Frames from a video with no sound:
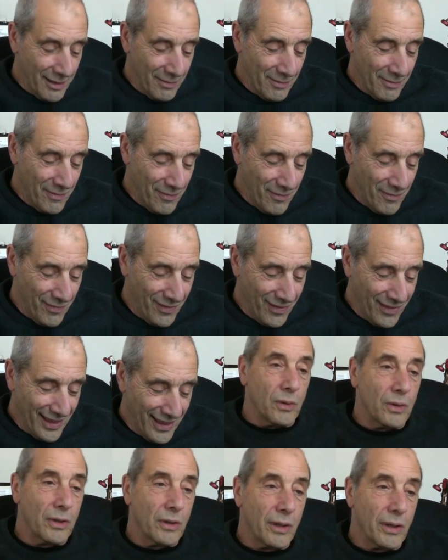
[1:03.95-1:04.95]
that's right
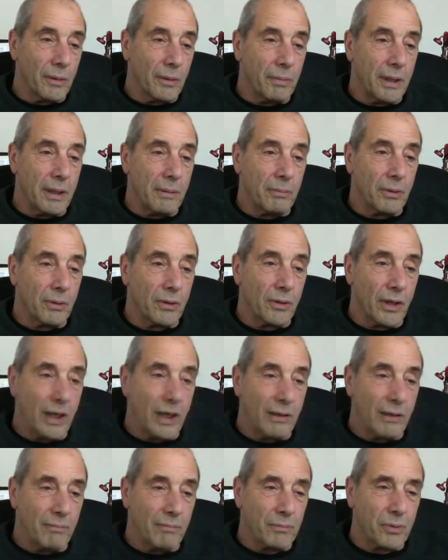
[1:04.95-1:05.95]
there are people,
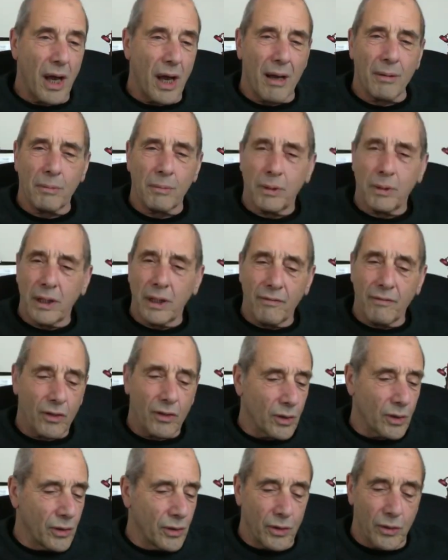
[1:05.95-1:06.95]
they probably have
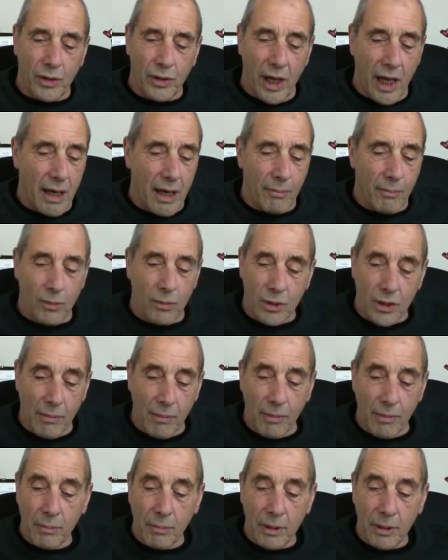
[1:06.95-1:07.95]
heard your name or
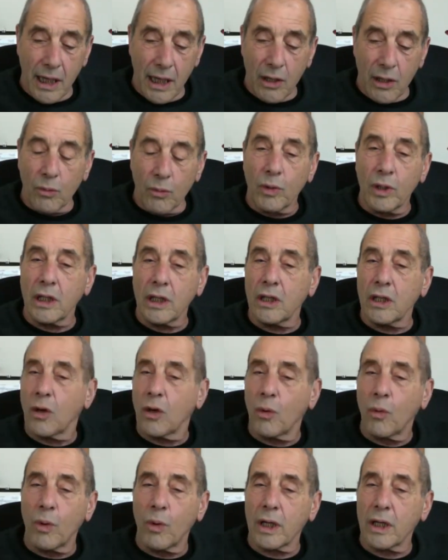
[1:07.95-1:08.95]
something, but they don't really
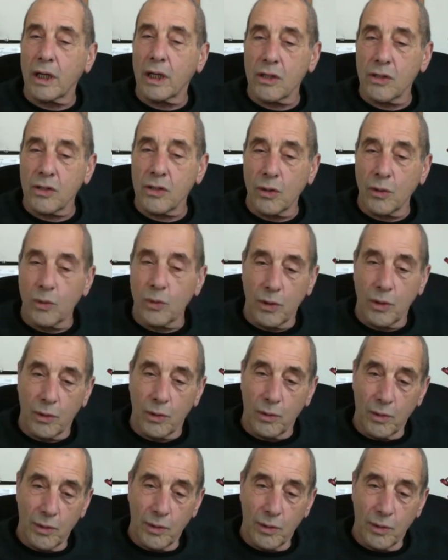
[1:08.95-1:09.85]
know what it is you do.